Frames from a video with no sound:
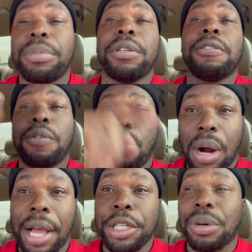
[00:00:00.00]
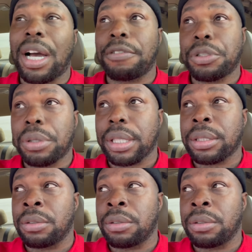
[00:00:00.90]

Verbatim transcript: before I drive trucks.